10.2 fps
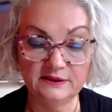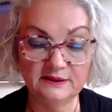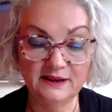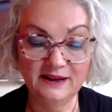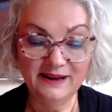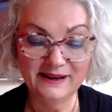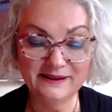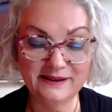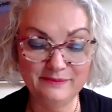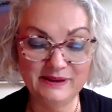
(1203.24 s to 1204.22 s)
this
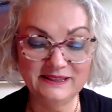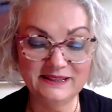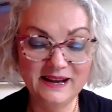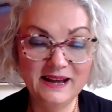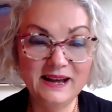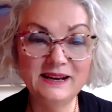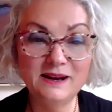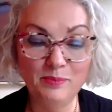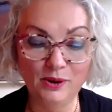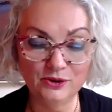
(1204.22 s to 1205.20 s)
agreement,
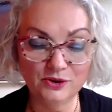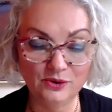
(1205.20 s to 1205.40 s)
and upon